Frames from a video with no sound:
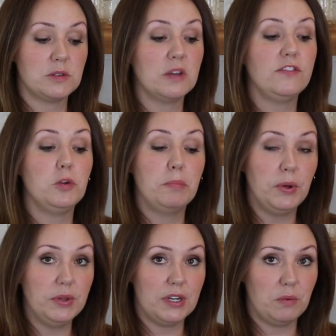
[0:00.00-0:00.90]
So if you
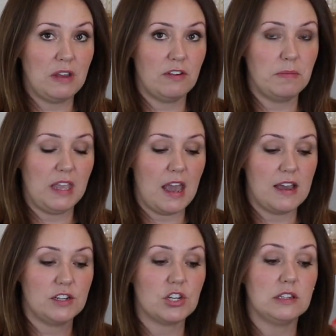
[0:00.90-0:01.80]
pull it away from the
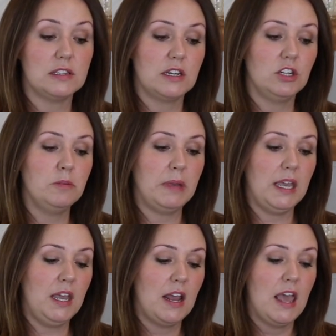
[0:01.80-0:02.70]
edge a little
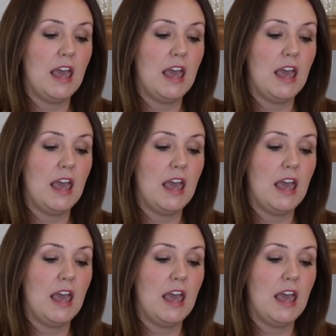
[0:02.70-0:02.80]
bit